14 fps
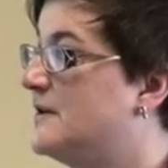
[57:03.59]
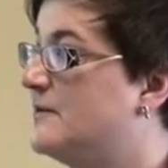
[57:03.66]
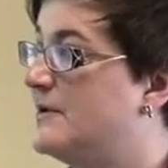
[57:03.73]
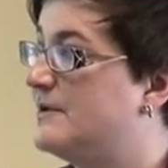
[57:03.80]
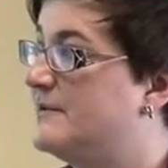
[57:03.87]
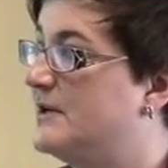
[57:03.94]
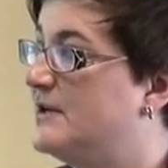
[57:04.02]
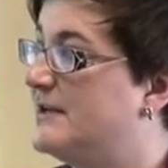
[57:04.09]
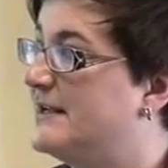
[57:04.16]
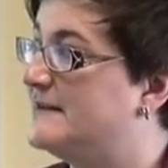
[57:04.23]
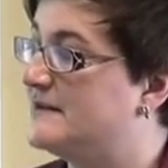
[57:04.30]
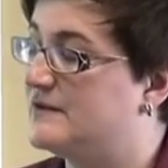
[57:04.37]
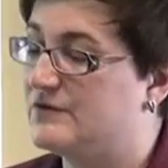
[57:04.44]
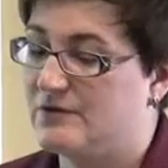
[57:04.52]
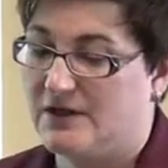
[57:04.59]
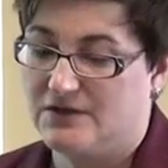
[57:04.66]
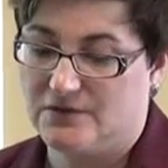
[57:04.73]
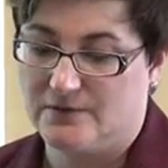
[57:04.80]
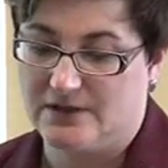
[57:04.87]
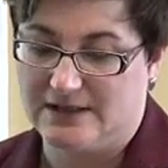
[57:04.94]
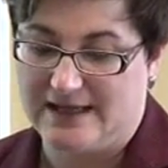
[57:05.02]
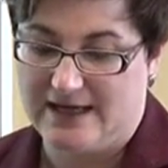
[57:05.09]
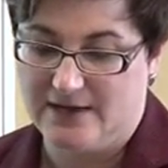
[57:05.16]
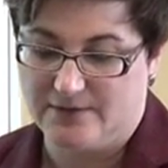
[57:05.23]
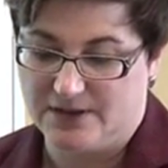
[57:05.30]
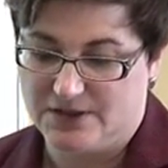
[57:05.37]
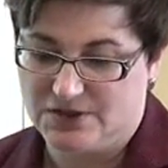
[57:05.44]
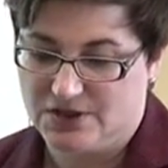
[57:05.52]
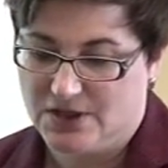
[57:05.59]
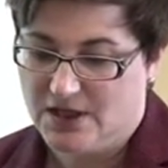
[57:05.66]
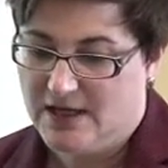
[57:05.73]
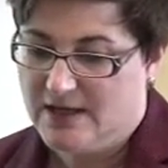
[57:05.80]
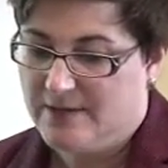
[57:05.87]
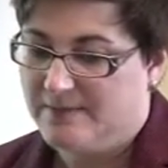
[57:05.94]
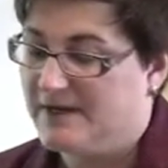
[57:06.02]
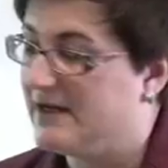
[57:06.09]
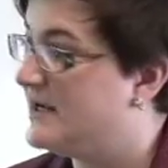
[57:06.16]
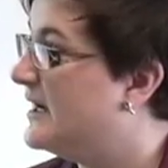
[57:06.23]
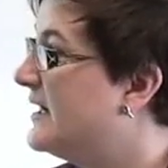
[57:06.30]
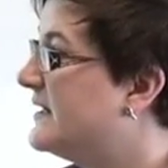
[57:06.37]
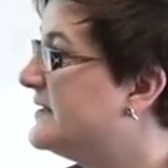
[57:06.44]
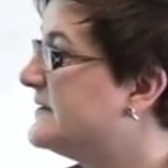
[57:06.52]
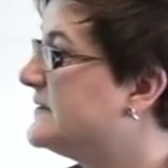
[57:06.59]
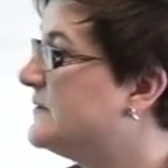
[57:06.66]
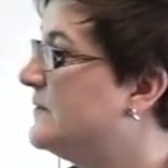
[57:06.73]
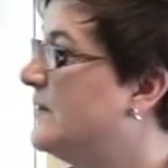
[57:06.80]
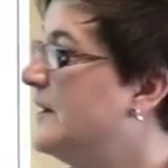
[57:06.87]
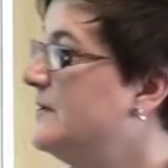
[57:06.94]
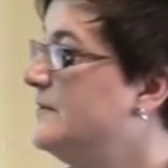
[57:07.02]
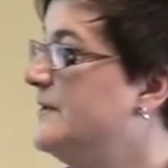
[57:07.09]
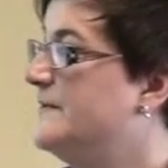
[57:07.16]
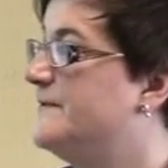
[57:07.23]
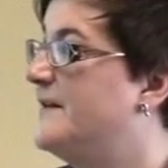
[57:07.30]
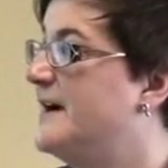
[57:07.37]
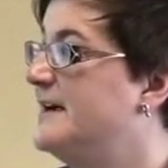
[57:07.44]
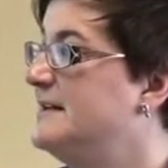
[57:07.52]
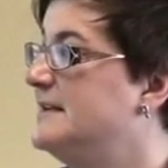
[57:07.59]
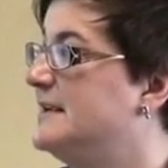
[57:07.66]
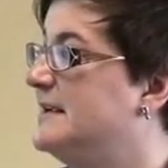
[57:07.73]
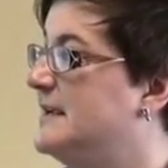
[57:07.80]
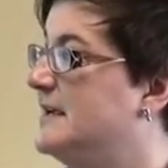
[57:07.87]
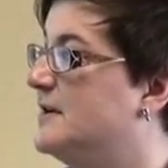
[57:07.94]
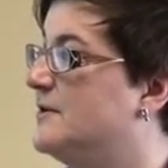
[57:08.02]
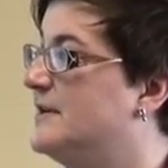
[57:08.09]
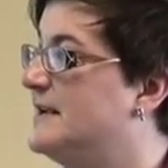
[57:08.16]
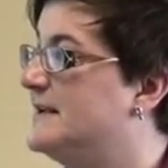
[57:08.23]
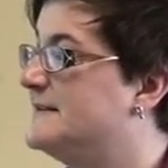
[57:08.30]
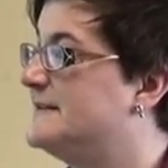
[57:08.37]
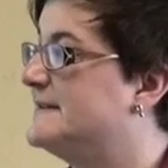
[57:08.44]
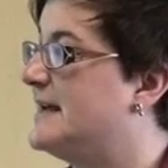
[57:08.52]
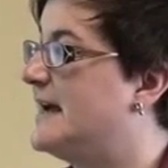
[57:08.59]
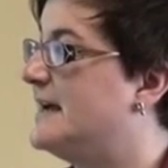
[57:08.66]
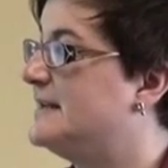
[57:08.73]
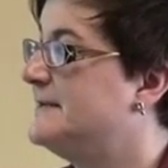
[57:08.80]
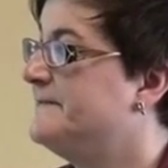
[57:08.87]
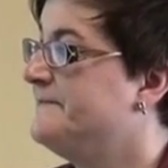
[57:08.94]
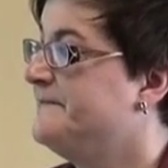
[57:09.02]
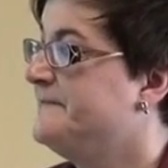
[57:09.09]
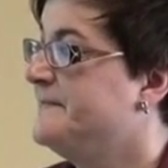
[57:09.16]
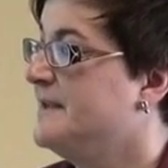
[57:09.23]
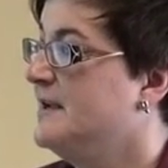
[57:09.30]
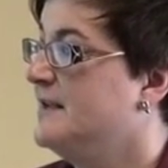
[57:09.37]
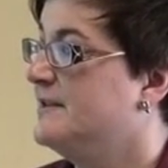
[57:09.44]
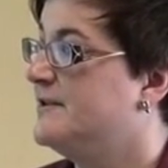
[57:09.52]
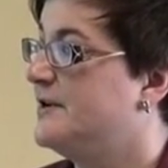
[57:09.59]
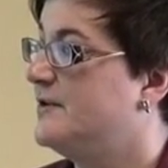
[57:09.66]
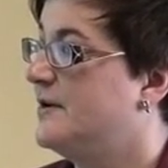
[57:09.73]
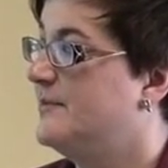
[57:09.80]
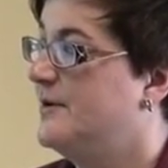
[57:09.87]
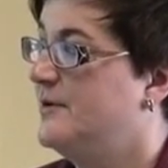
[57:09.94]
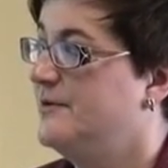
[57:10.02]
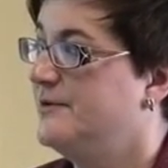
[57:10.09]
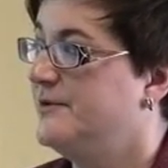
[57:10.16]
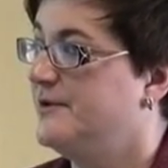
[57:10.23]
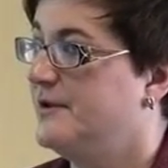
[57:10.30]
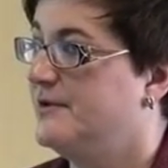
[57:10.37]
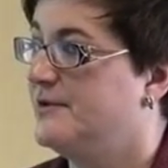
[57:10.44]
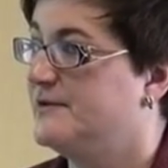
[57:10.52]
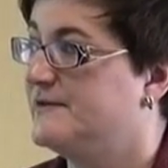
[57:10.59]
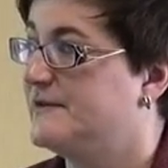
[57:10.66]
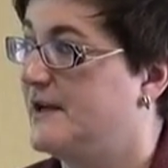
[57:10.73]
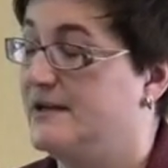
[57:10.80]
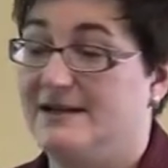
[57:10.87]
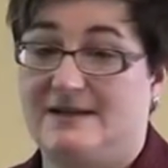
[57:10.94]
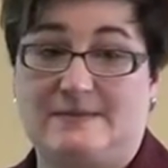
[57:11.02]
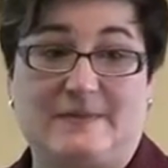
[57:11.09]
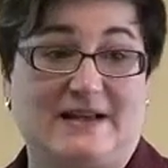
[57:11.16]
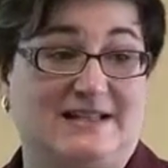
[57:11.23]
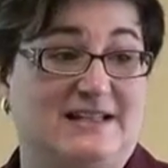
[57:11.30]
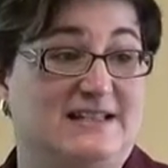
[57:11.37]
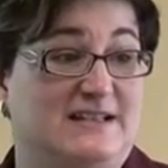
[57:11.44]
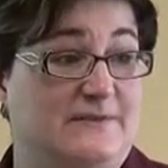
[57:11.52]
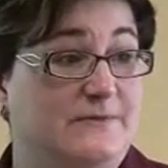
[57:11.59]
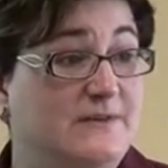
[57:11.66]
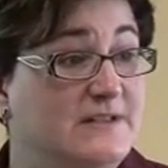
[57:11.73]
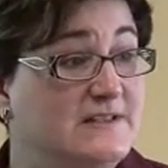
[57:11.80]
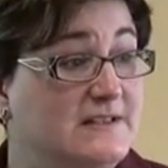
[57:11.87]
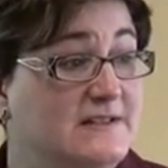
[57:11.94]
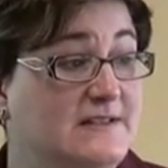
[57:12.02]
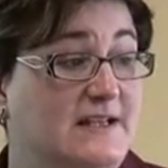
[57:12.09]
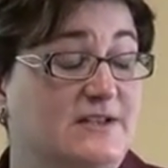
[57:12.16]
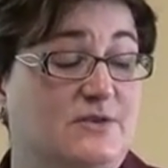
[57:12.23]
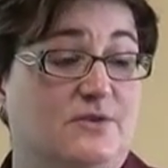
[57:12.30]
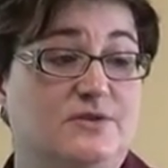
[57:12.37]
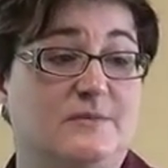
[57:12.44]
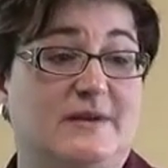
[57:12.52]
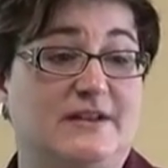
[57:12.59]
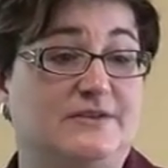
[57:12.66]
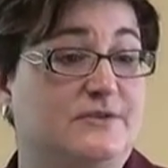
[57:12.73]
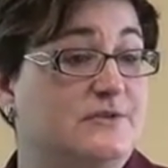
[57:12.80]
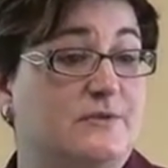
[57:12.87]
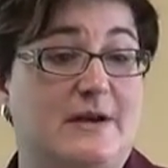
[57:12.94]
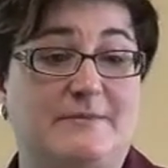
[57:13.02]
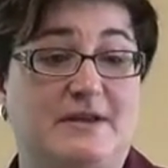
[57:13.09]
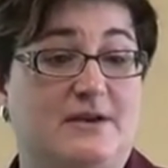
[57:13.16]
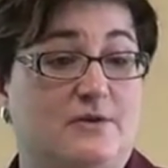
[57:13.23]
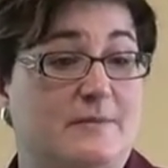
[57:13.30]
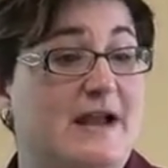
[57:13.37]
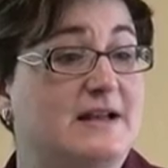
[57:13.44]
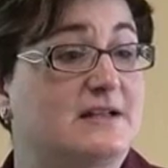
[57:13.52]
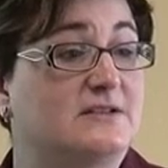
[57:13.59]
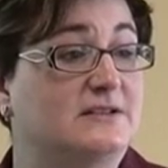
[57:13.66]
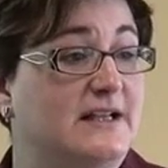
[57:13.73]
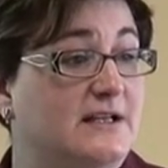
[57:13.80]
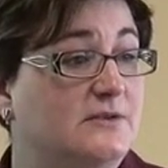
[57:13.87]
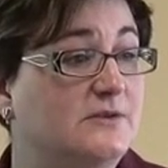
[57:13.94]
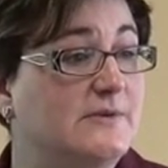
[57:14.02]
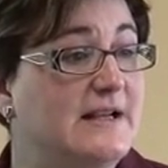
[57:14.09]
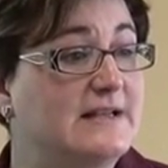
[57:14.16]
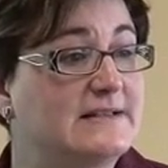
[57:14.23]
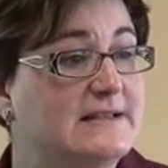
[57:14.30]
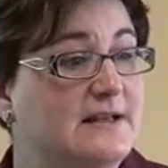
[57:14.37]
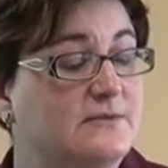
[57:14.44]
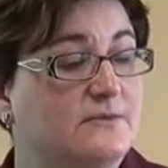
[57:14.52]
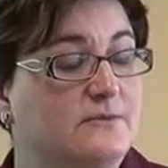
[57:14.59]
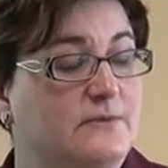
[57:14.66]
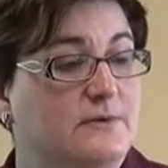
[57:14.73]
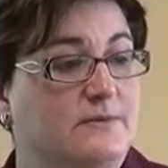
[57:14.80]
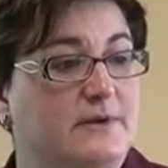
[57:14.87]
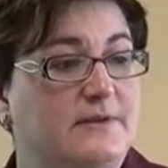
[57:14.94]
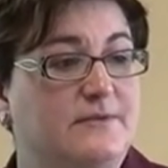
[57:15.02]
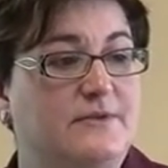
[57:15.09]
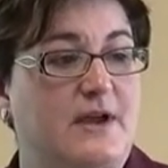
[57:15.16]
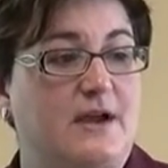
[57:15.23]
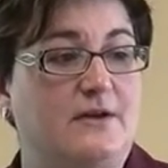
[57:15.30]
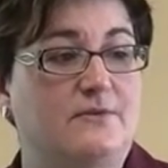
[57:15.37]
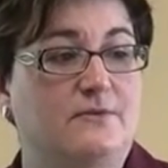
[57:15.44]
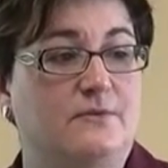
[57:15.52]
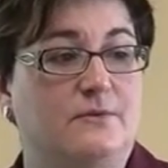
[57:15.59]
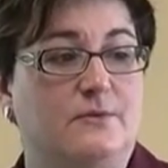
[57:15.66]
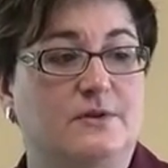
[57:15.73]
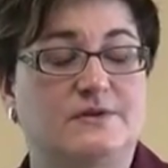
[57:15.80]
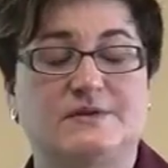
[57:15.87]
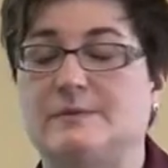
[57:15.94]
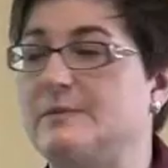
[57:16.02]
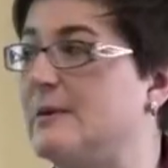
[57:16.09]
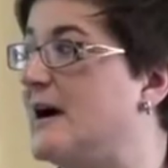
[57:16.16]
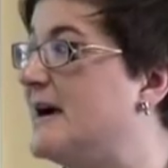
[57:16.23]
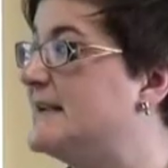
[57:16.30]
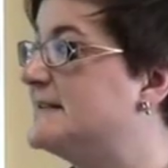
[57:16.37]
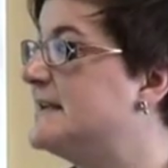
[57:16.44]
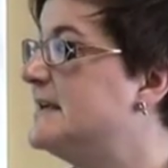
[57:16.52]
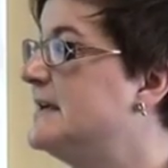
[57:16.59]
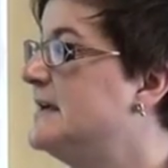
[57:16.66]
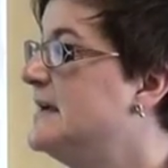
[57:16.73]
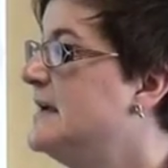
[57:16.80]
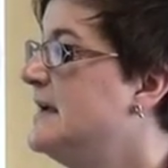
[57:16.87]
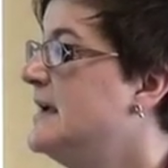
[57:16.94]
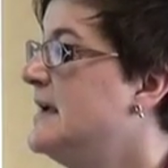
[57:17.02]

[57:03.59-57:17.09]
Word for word: are when we look at the structural language, because what we're finding here is that there are both, there's unexpected differences. I told you about those gram grammatical error rates that we thought were surprising.